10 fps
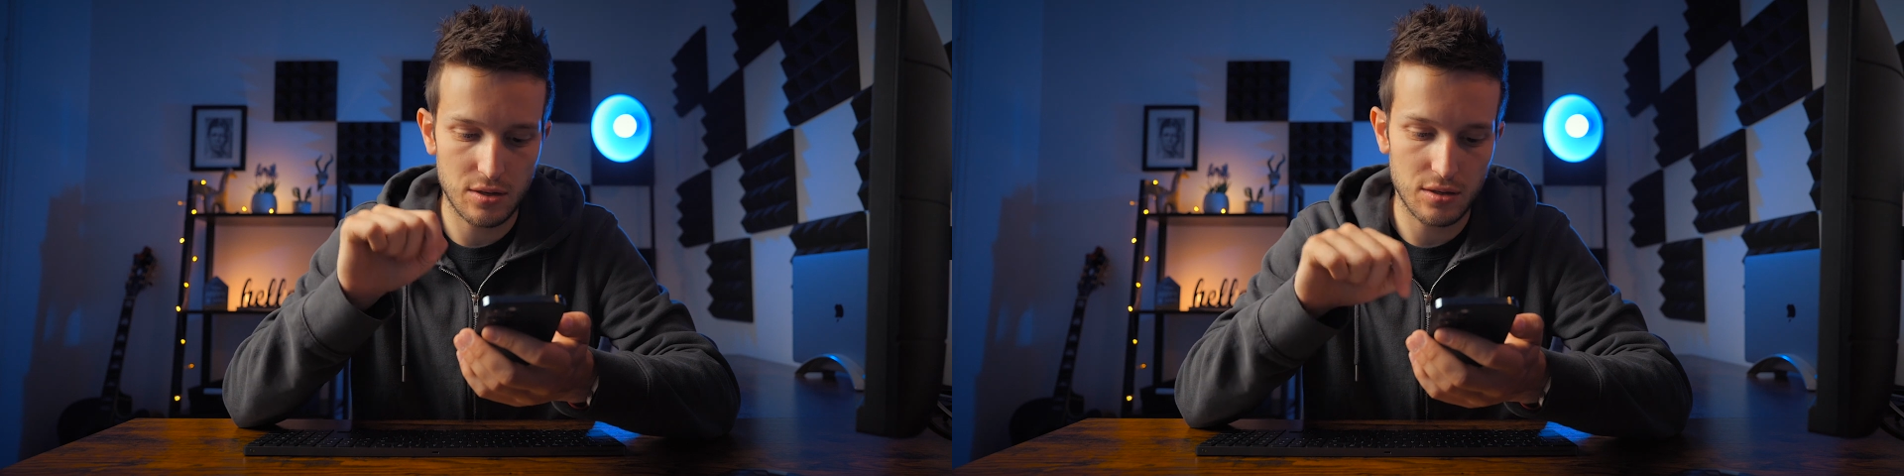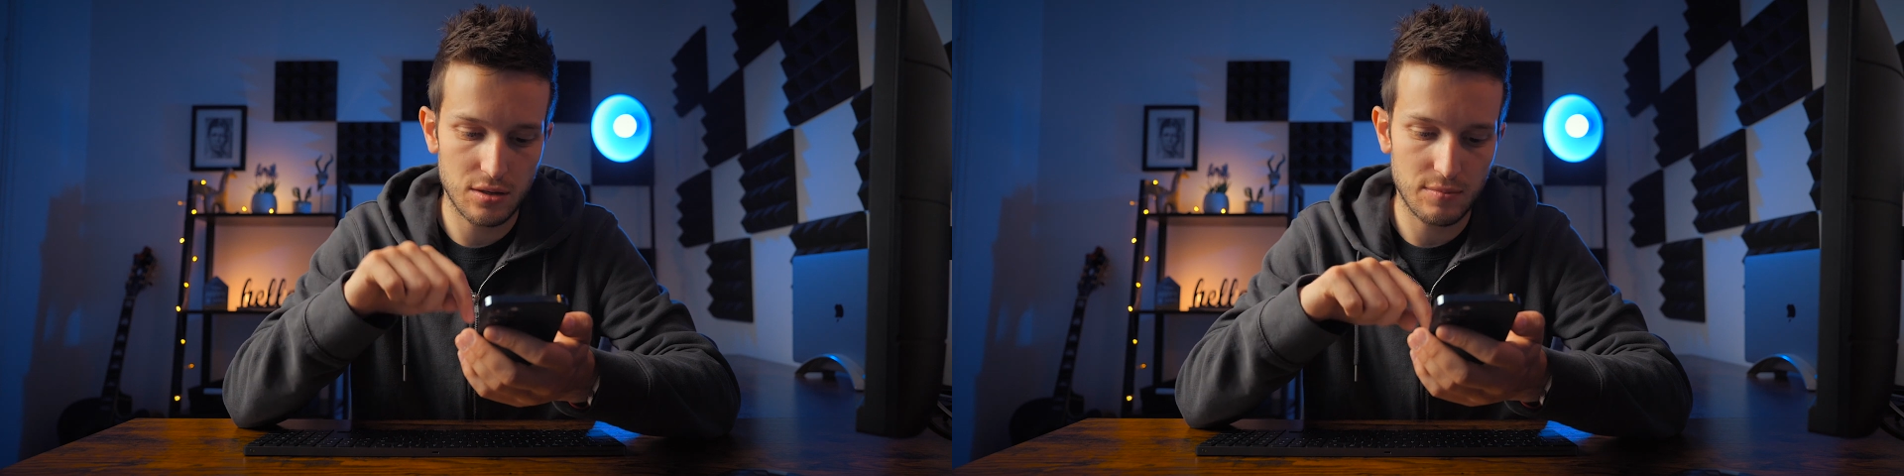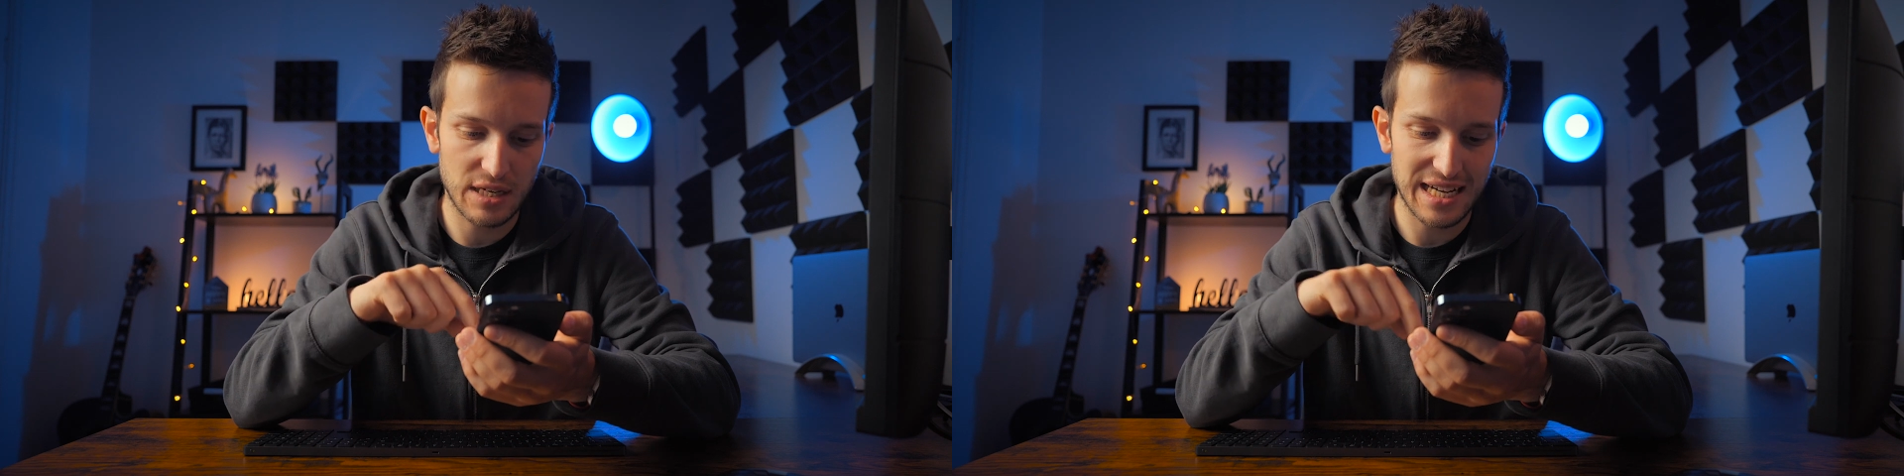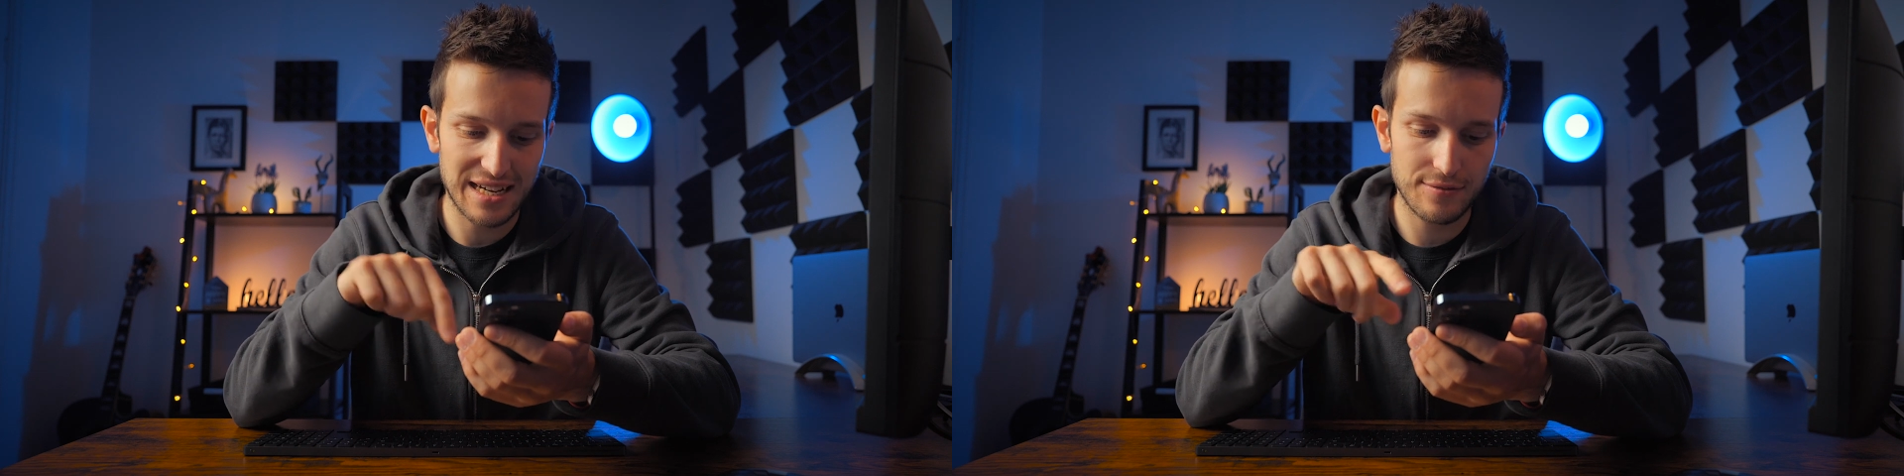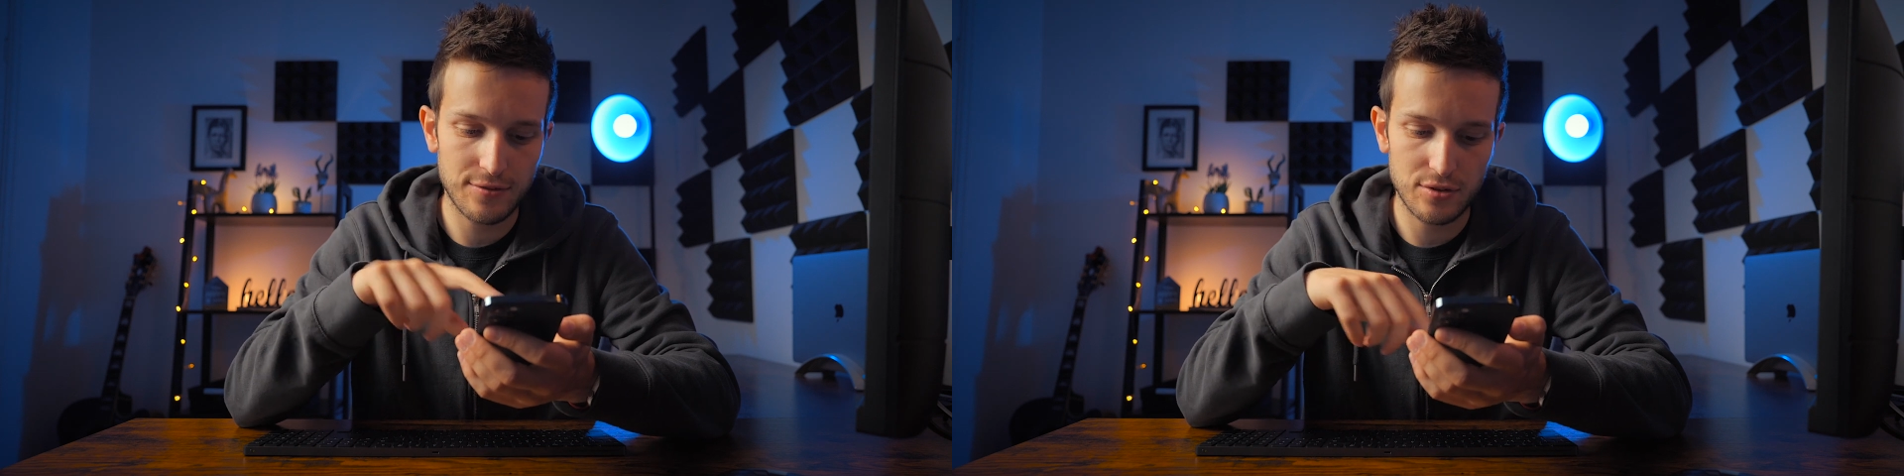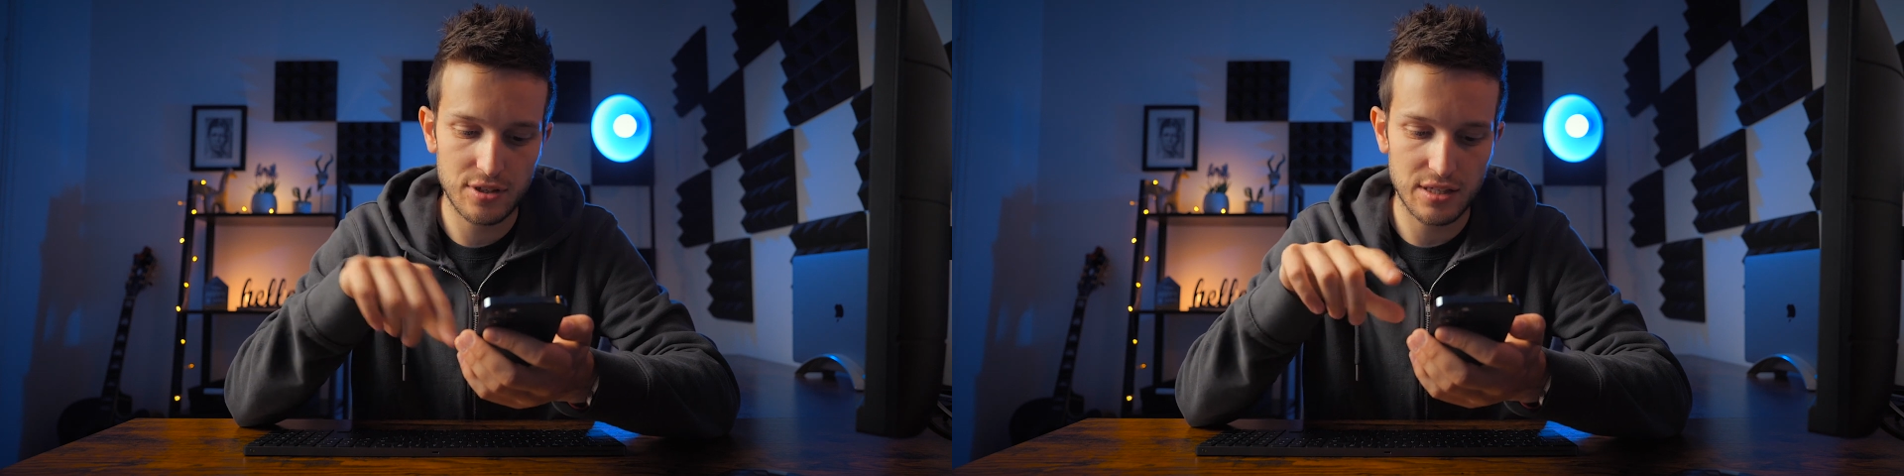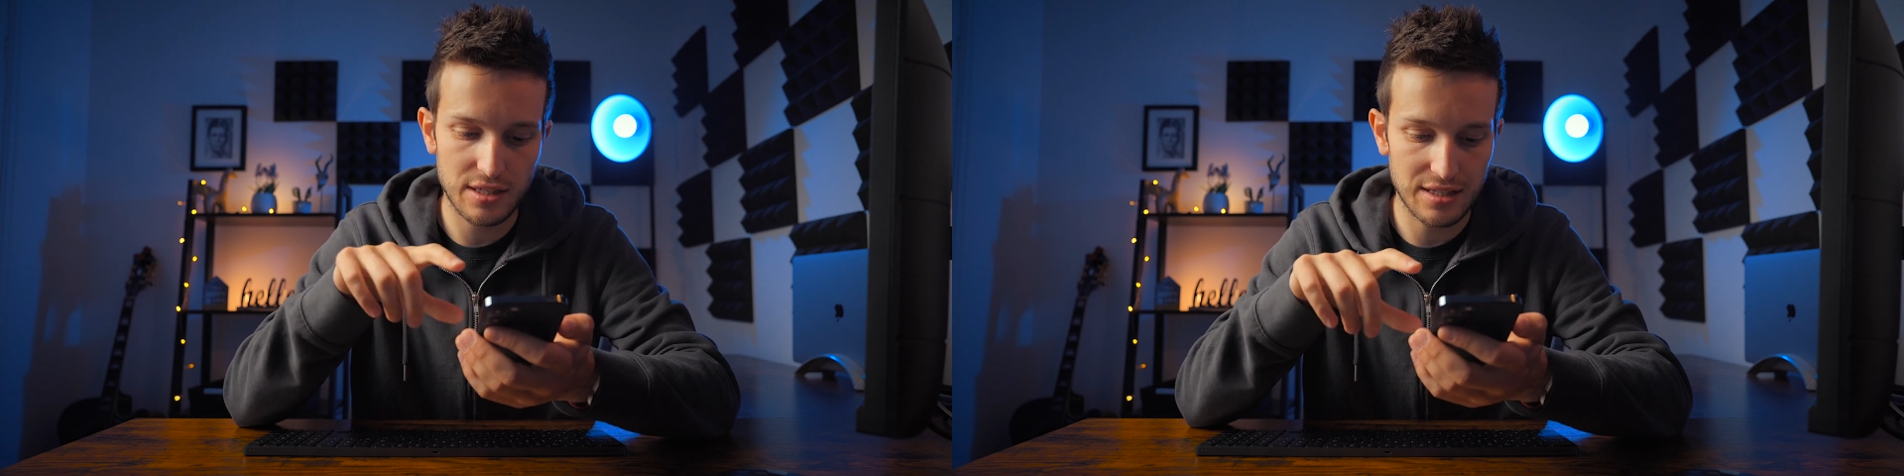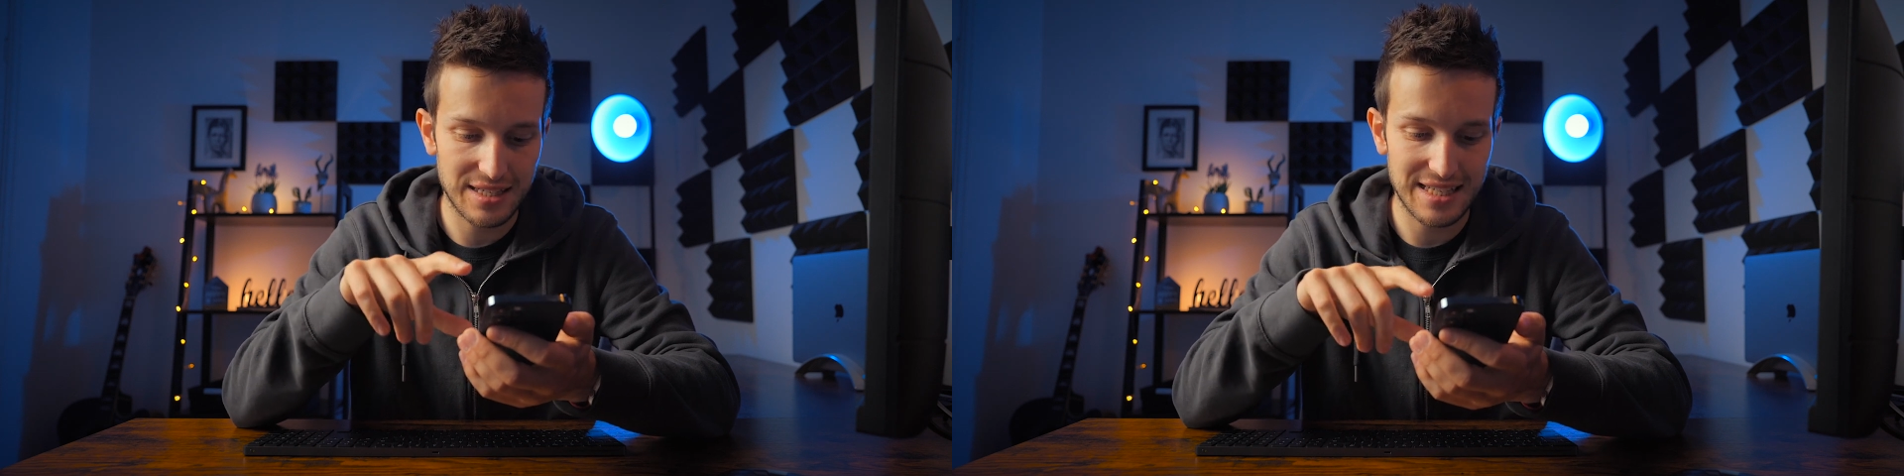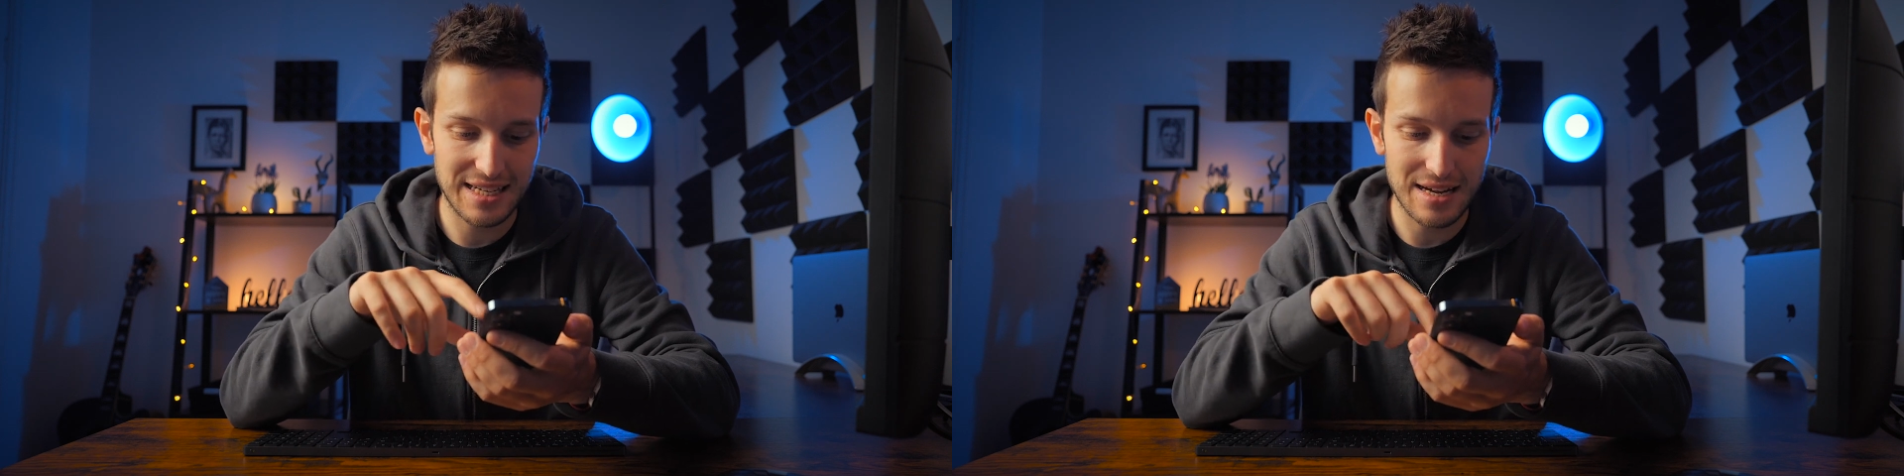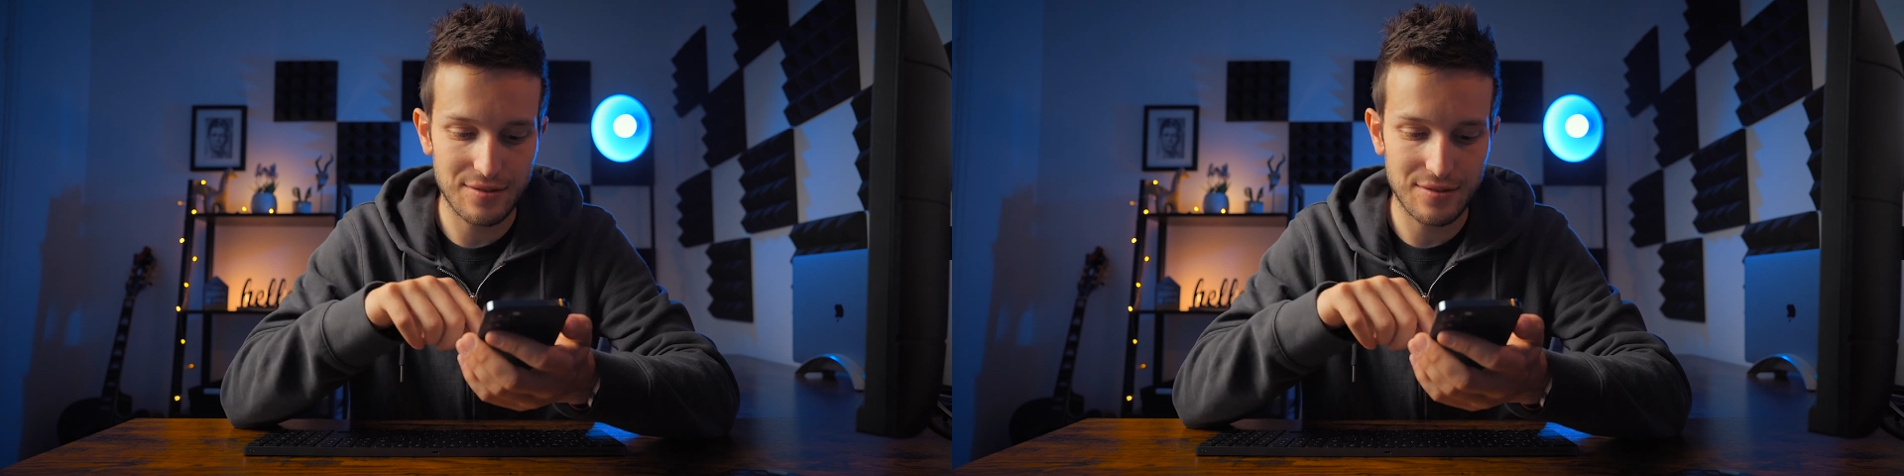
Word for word: on my iPhone so you can see